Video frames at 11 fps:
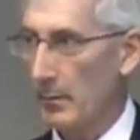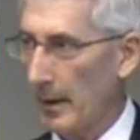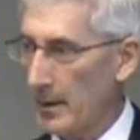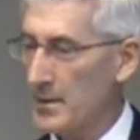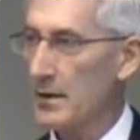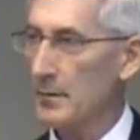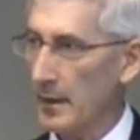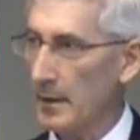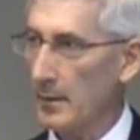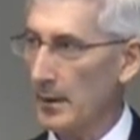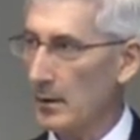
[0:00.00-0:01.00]
based on
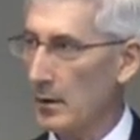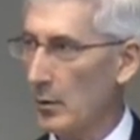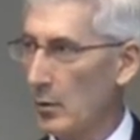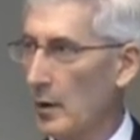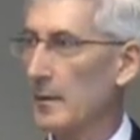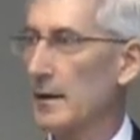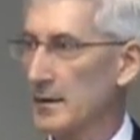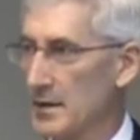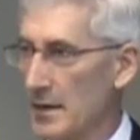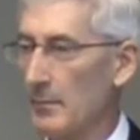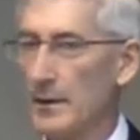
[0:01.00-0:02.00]
man-made global warming. It
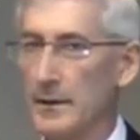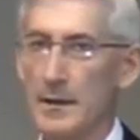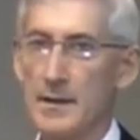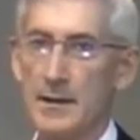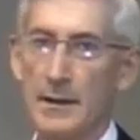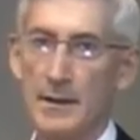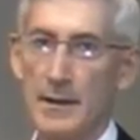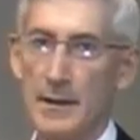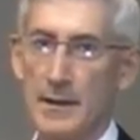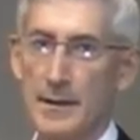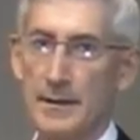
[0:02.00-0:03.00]
simply doesn't
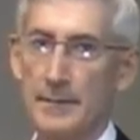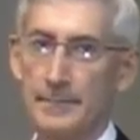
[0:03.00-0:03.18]
exist.